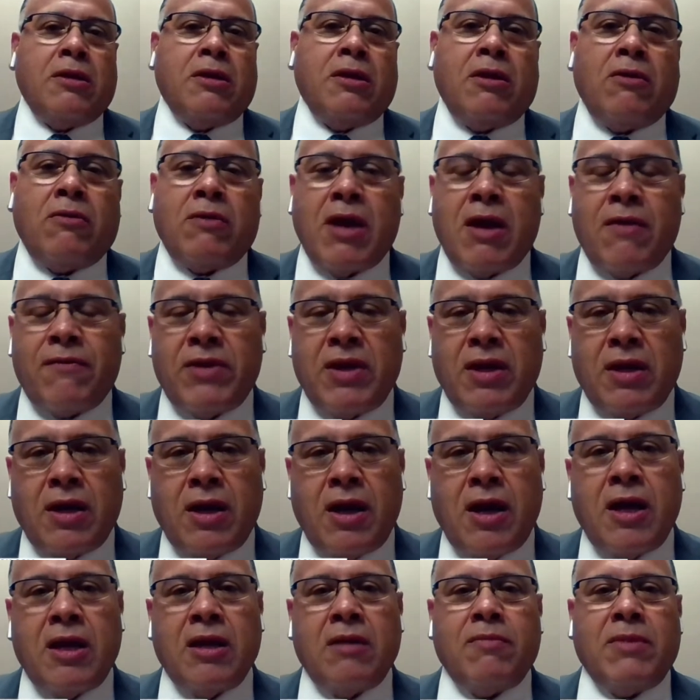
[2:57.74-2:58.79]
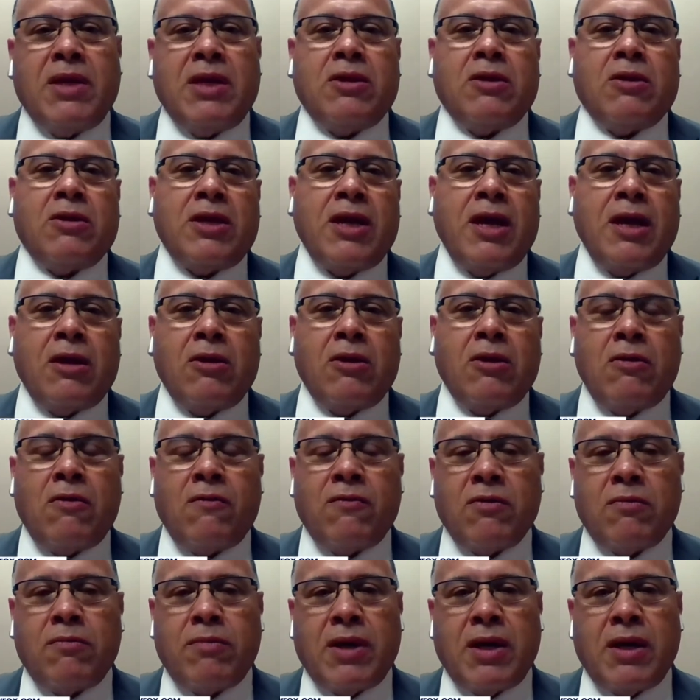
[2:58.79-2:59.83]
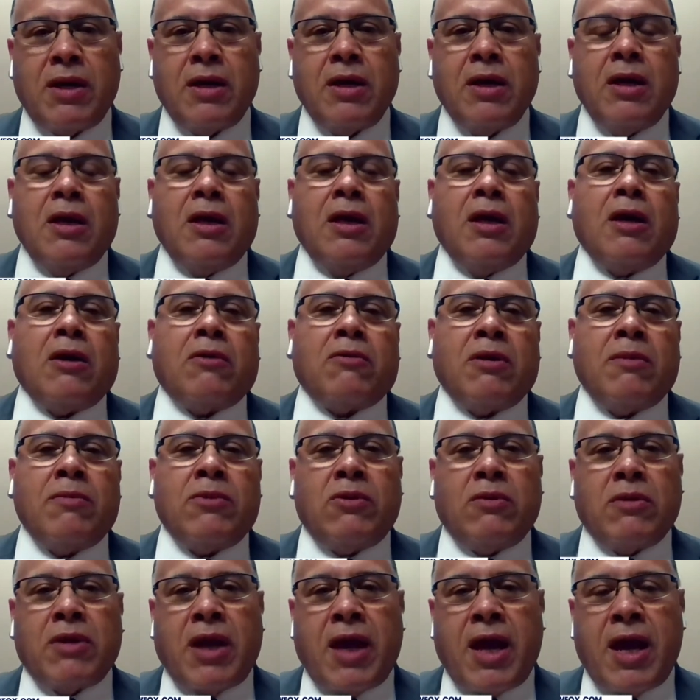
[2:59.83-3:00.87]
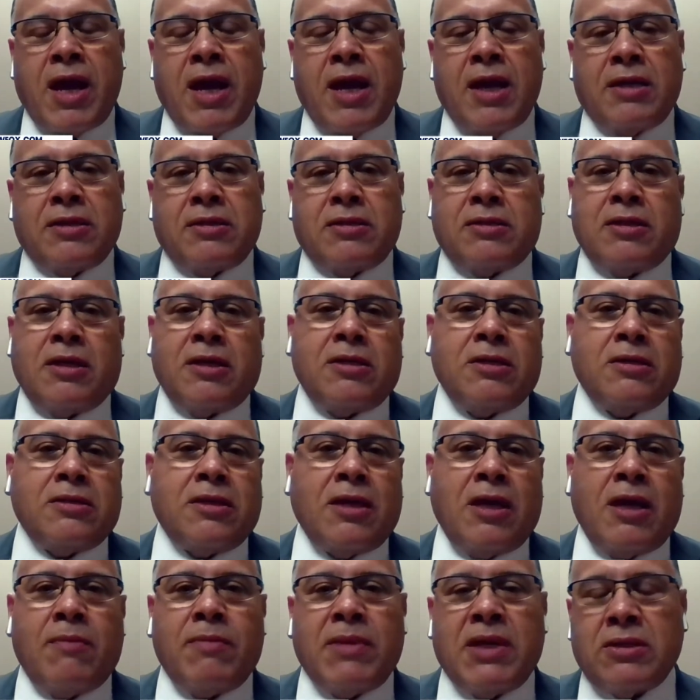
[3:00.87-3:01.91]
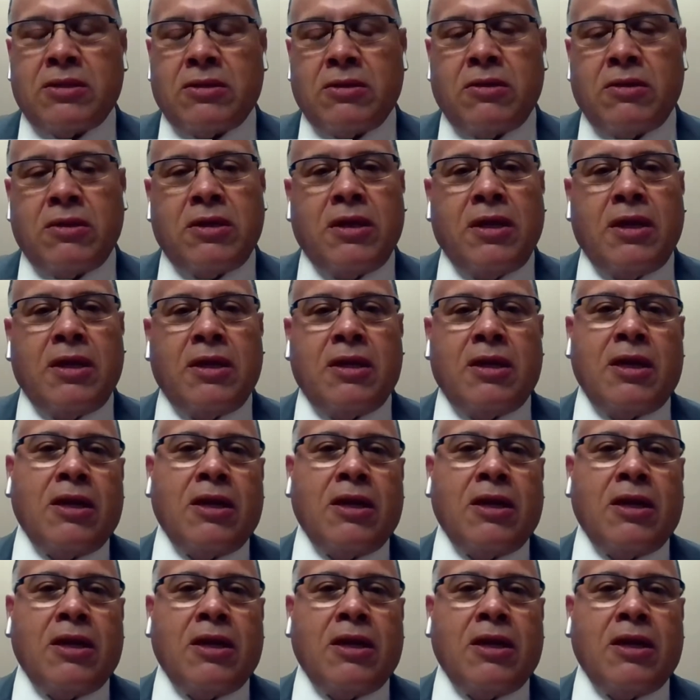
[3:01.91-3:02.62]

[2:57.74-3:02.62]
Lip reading: They don't have an economy. They're taken over by criminal gangs such as MS-13 in